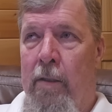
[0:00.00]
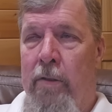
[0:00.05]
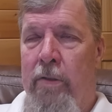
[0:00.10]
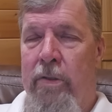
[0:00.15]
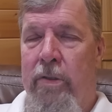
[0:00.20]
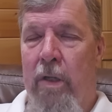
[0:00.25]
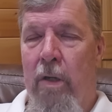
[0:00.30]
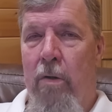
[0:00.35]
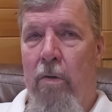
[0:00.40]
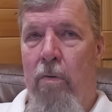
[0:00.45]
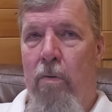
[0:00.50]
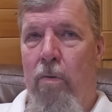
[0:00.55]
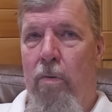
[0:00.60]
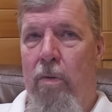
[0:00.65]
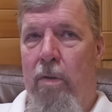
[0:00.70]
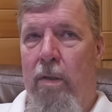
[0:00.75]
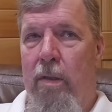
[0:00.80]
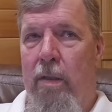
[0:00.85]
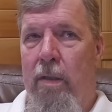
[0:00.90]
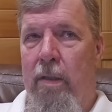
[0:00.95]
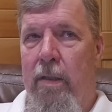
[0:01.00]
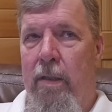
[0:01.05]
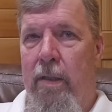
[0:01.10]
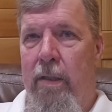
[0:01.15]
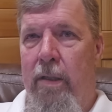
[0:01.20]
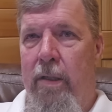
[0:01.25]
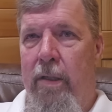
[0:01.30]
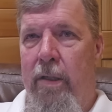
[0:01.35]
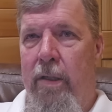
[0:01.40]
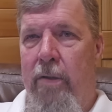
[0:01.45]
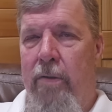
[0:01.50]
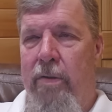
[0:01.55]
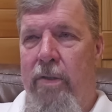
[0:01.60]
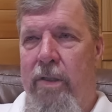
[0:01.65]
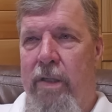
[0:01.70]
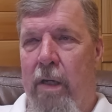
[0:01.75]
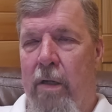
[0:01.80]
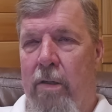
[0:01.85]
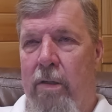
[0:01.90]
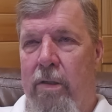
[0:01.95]
So you
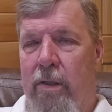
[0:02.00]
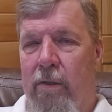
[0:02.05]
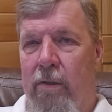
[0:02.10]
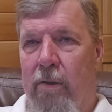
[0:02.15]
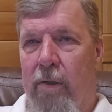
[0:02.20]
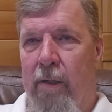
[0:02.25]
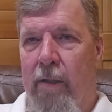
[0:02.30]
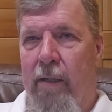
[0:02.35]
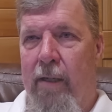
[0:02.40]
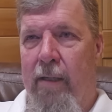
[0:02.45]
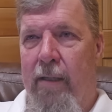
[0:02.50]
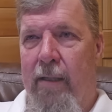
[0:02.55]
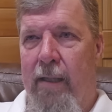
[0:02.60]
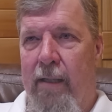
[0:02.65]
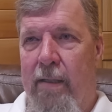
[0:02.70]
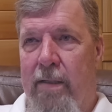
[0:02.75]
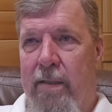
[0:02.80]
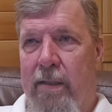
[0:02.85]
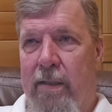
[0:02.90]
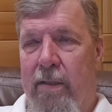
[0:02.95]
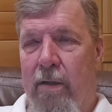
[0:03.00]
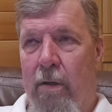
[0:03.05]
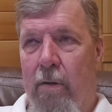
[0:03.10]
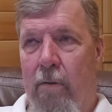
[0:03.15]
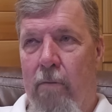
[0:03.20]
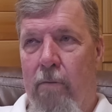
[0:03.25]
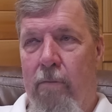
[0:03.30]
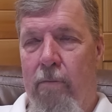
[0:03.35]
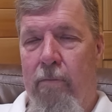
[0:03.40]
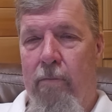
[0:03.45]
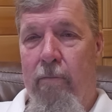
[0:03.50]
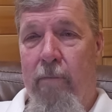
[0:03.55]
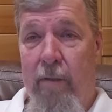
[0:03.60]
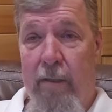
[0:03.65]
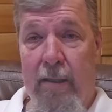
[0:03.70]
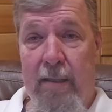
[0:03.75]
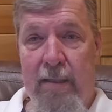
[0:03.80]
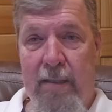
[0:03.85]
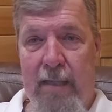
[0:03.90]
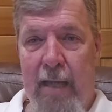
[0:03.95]
start to look at this and go
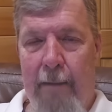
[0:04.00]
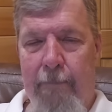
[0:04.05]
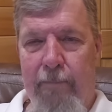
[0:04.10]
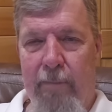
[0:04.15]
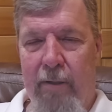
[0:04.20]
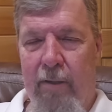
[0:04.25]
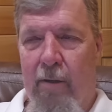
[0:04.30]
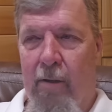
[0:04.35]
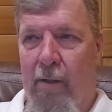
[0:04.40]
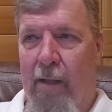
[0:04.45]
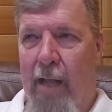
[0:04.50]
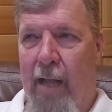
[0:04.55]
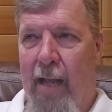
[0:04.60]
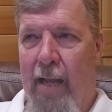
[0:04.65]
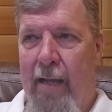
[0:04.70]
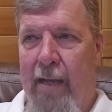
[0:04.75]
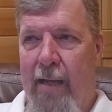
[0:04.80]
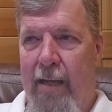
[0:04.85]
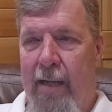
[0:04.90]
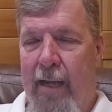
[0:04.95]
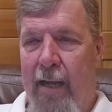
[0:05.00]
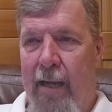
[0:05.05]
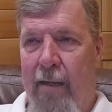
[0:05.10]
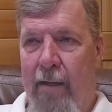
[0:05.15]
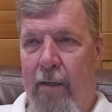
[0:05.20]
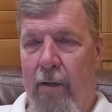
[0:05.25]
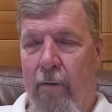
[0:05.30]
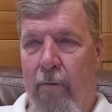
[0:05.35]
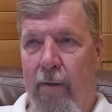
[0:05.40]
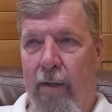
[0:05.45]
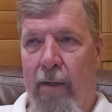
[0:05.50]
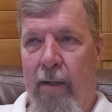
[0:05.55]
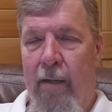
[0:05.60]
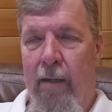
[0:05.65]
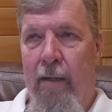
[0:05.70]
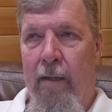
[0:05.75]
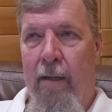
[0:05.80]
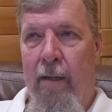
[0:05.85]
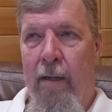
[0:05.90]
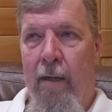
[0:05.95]
with a skeptical eye again, going,
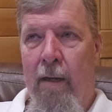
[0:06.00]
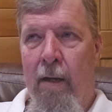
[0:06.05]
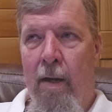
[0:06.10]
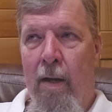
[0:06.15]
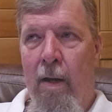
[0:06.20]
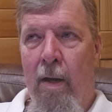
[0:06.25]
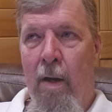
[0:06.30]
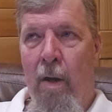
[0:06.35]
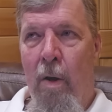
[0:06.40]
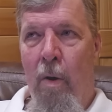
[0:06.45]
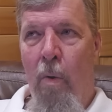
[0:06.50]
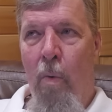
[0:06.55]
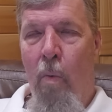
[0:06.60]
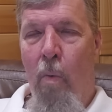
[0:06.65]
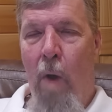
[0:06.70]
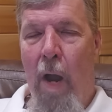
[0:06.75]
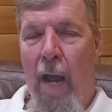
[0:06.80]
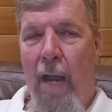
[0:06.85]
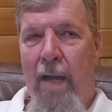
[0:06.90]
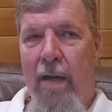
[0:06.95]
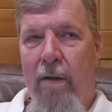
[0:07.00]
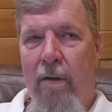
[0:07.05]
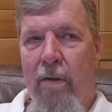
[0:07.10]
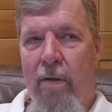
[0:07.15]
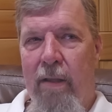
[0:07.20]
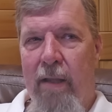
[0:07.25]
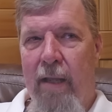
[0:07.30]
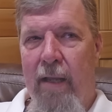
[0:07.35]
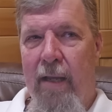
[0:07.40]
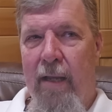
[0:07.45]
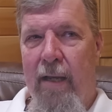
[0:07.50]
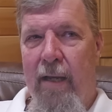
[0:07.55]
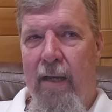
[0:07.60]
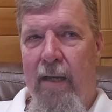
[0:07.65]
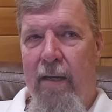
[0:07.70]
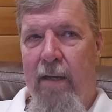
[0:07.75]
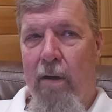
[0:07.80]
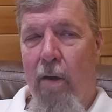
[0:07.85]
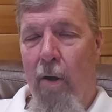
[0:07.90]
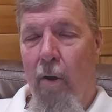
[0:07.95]
why are
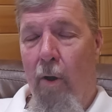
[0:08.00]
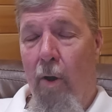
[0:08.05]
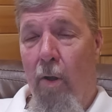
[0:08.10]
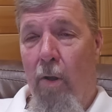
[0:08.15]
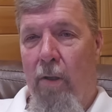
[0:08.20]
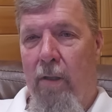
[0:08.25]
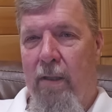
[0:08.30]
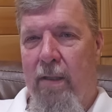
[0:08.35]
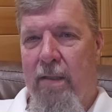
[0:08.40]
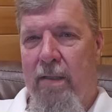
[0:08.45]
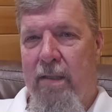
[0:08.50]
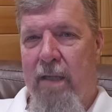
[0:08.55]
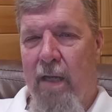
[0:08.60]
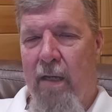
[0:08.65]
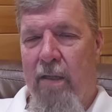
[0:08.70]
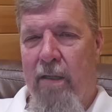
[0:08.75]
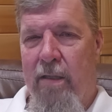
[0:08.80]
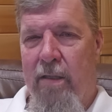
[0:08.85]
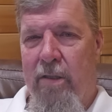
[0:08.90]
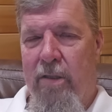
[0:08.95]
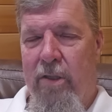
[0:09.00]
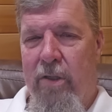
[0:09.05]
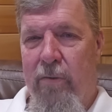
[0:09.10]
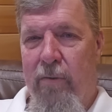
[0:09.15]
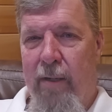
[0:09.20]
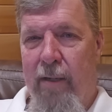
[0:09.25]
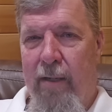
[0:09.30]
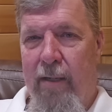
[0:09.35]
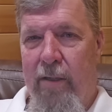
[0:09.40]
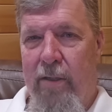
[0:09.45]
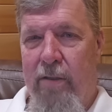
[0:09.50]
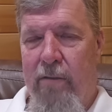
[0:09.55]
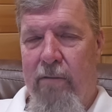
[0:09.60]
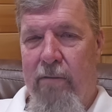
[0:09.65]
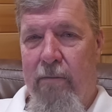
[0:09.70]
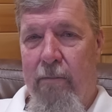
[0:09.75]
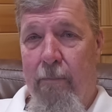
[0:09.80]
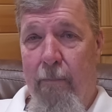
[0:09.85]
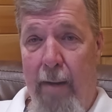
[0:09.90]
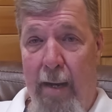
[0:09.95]
they all of a sudden doing
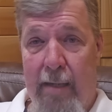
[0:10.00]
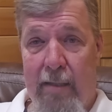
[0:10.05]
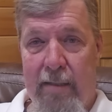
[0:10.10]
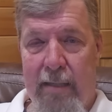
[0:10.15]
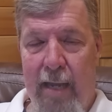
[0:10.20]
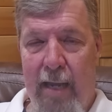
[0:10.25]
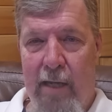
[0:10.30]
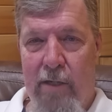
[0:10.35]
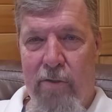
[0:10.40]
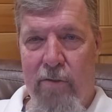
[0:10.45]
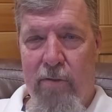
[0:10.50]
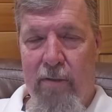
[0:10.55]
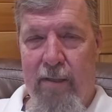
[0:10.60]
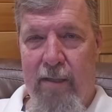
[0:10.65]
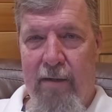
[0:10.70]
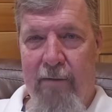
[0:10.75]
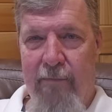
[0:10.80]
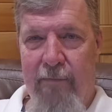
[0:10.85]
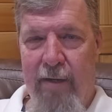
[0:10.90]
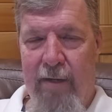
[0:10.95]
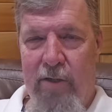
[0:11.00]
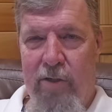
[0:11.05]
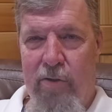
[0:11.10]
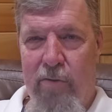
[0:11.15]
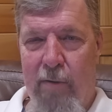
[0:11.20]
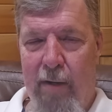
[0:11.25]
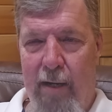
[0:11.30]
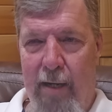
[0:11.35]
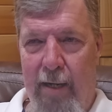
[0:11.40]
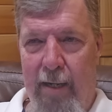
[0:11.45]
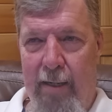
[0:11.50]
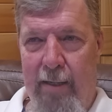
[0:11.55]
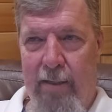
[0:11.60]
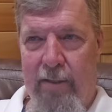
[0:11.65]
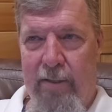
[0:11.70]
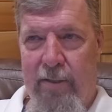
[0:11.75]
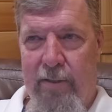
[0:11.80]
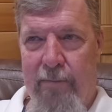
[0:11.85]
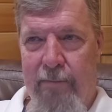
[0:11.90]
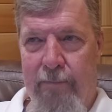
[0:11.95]
mass casualty event
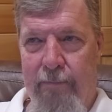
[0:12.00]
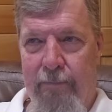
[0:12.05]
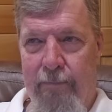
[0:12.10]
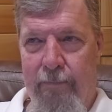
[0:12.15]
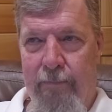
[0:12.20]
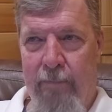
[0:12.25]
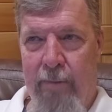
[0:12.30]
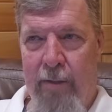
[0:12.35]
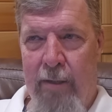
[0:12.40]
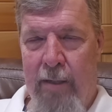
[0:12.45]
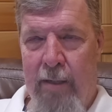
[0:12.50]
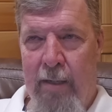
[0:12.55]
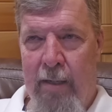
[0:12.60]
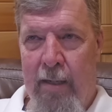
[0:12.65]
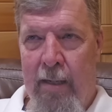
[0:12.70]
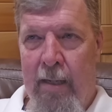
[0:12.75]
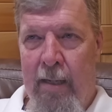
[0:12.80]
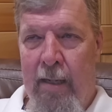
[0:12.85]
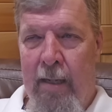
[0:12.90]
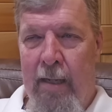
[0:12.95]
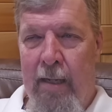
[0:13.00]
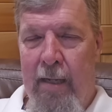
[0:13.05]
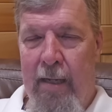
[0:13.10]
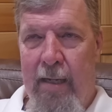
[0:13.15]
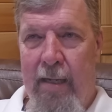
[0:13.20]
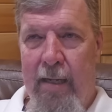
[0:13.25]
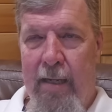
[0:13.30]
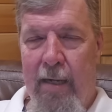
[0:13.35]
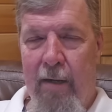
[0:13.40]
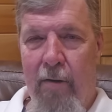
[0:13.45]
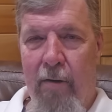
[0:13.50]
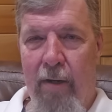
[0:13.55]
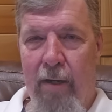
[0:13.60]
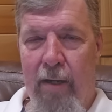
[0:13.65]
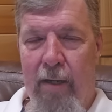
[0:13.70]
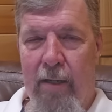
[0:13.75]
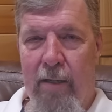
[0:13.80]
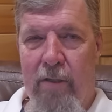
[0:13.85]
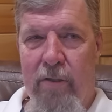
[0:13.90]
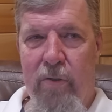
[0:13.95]
trainings in
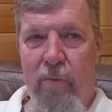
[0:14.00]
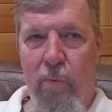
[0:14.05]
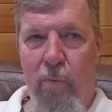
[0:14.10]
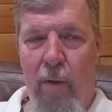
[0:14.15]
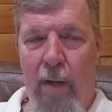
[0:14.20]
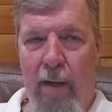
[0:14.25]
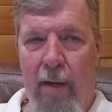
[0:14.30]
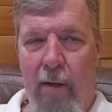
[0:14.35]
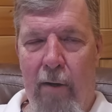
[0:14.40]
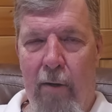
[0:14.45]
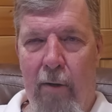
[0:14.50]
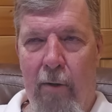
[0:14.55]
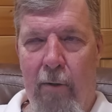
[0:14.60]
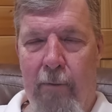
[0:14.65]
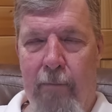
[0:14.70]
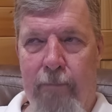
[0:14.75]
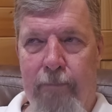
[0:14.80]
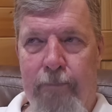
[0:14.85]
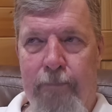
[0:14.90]
areas where